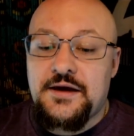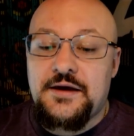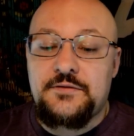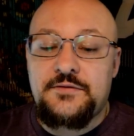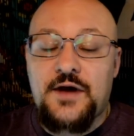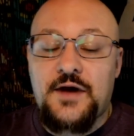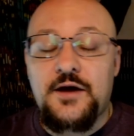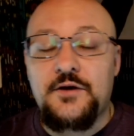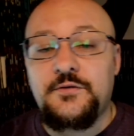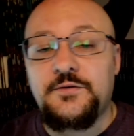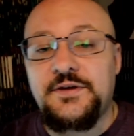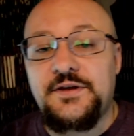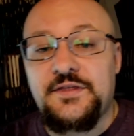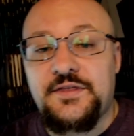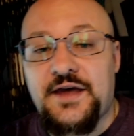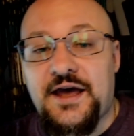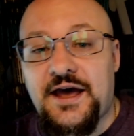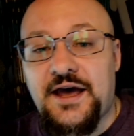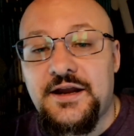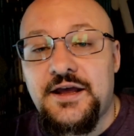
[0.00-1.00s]
Not only
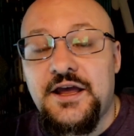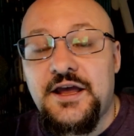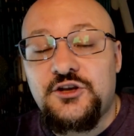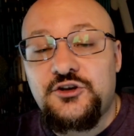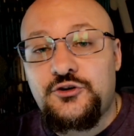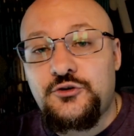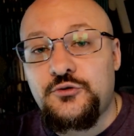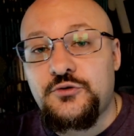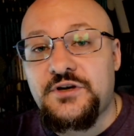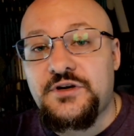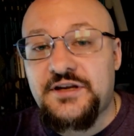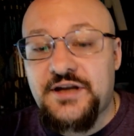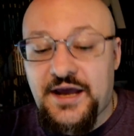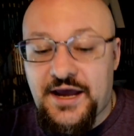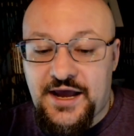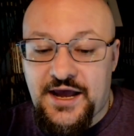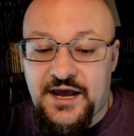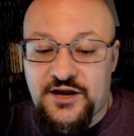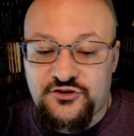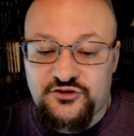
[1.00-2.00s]
that, you can
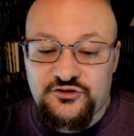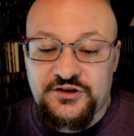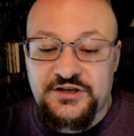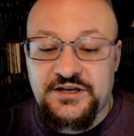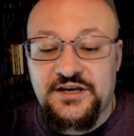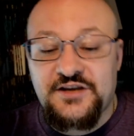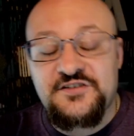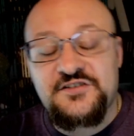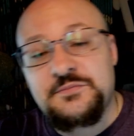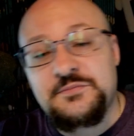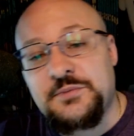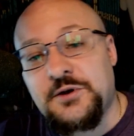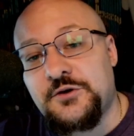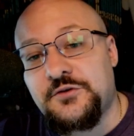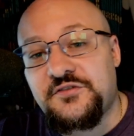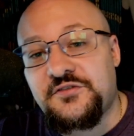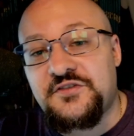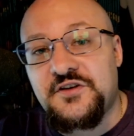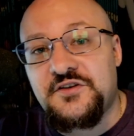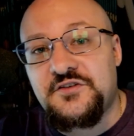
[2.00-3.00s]
actually
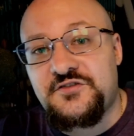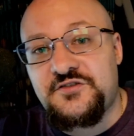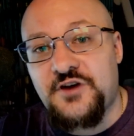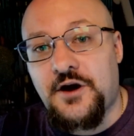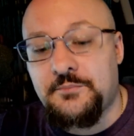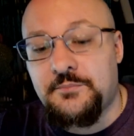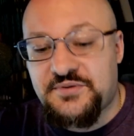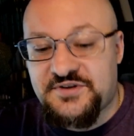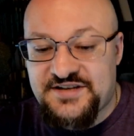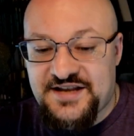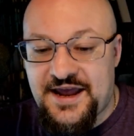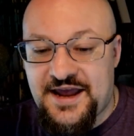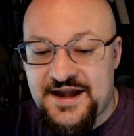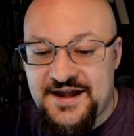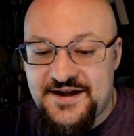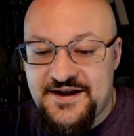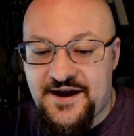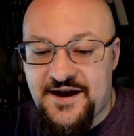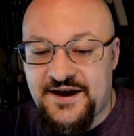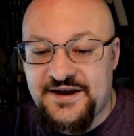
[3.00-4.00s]
expose the dump
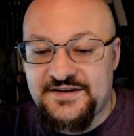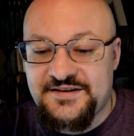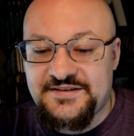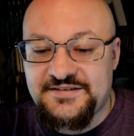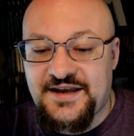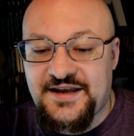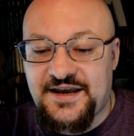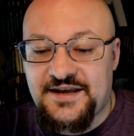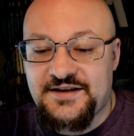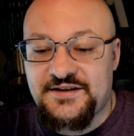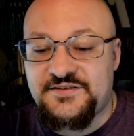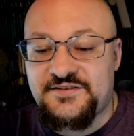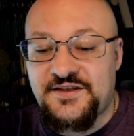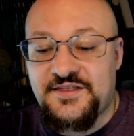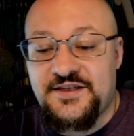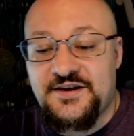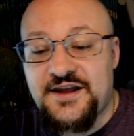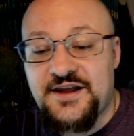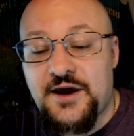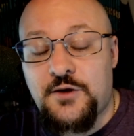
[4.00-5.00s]
1090 data to
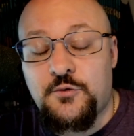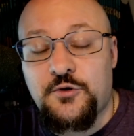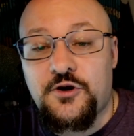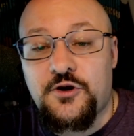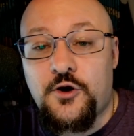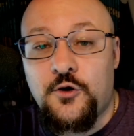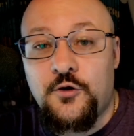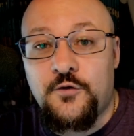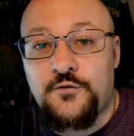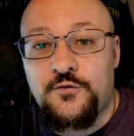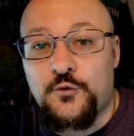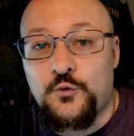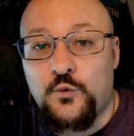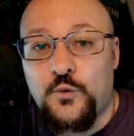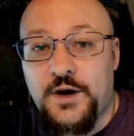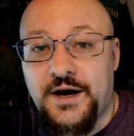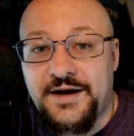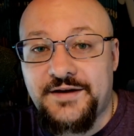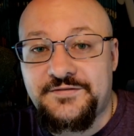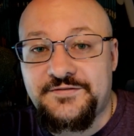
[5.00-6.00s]
the network over
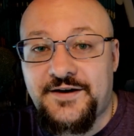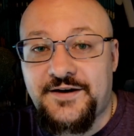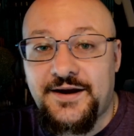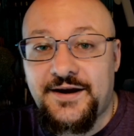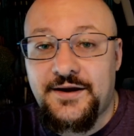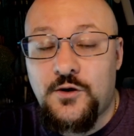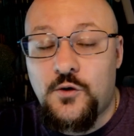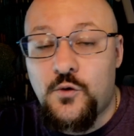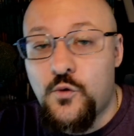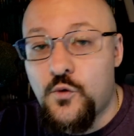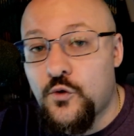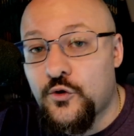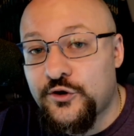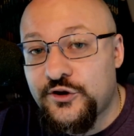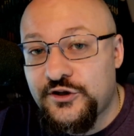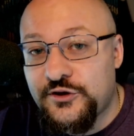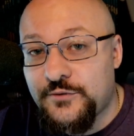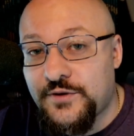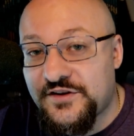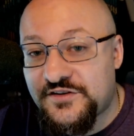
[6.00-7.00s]
Wi-Fi or
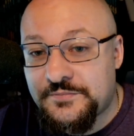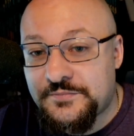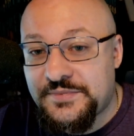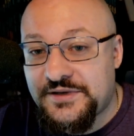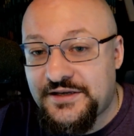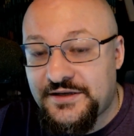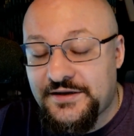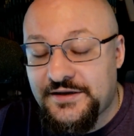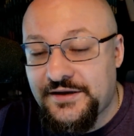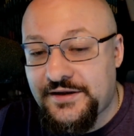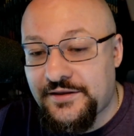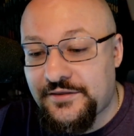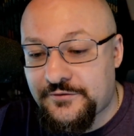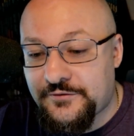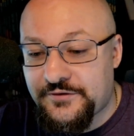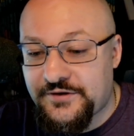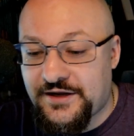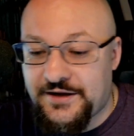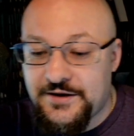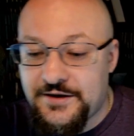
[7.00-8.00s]
USB
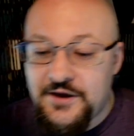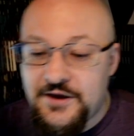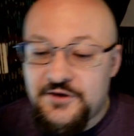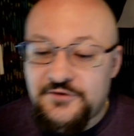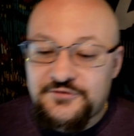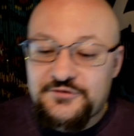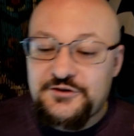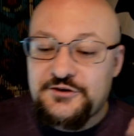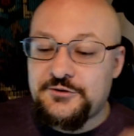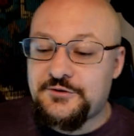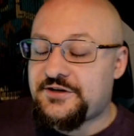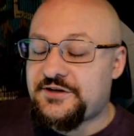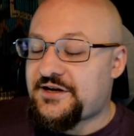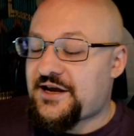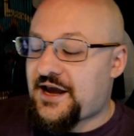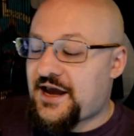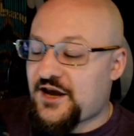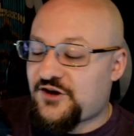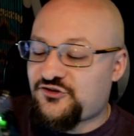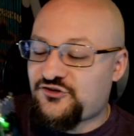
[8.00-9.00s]
Ethernet. So you can
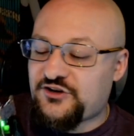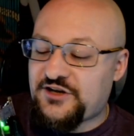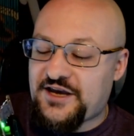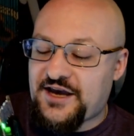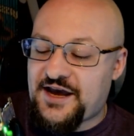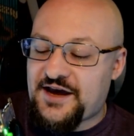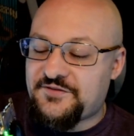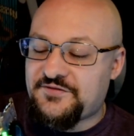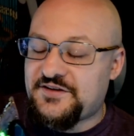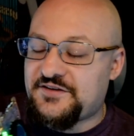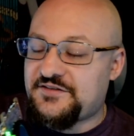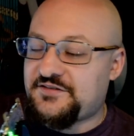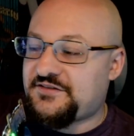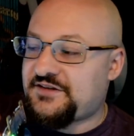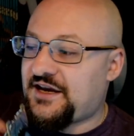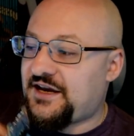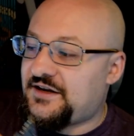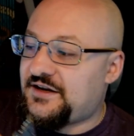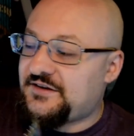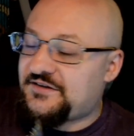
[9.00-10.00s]
actually have this
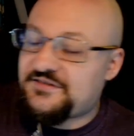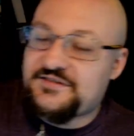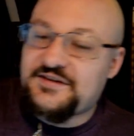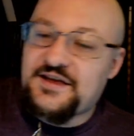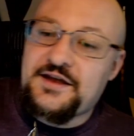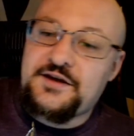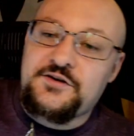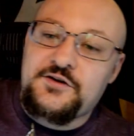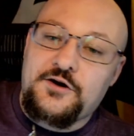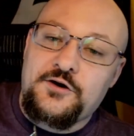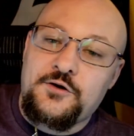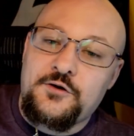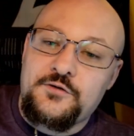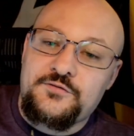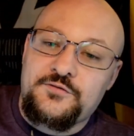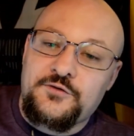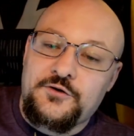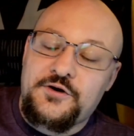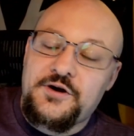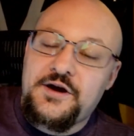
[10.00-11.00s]
data send
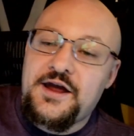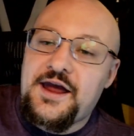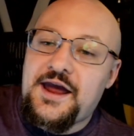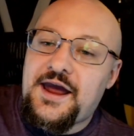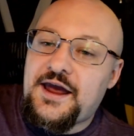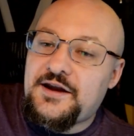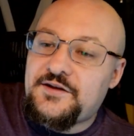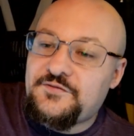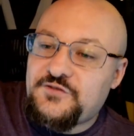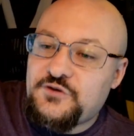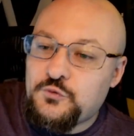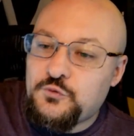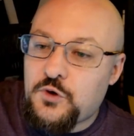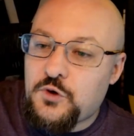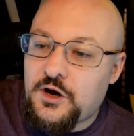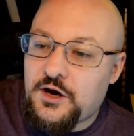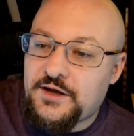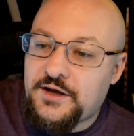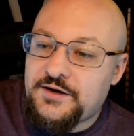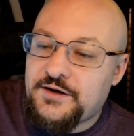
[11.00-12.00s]
over, and if you
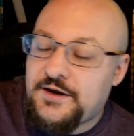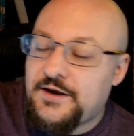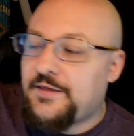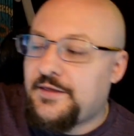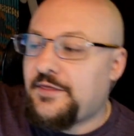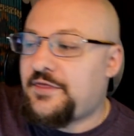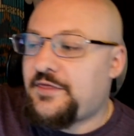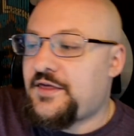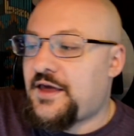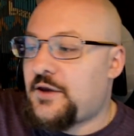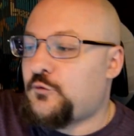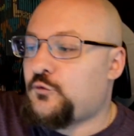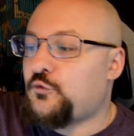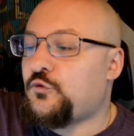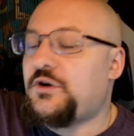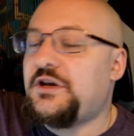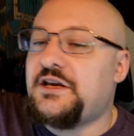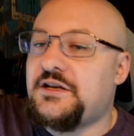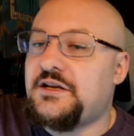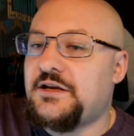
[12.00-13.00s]
want, then
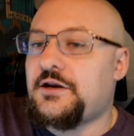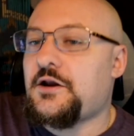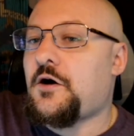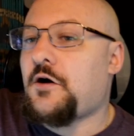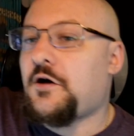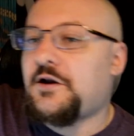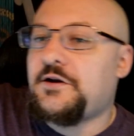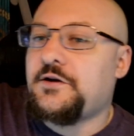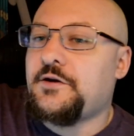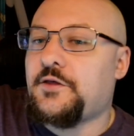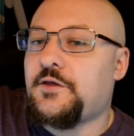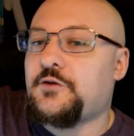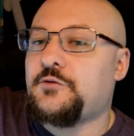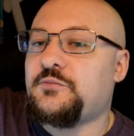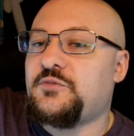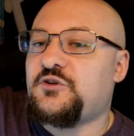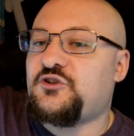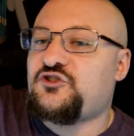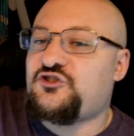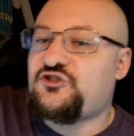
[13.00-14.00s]
read it on another
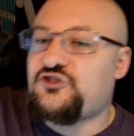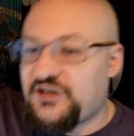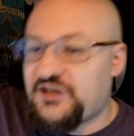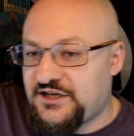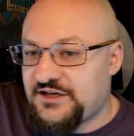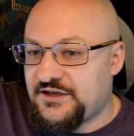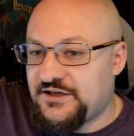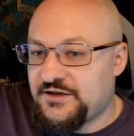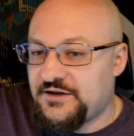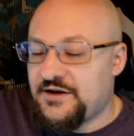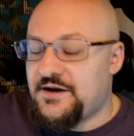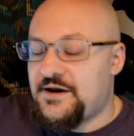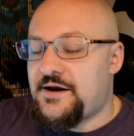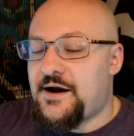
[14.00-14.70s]
machine.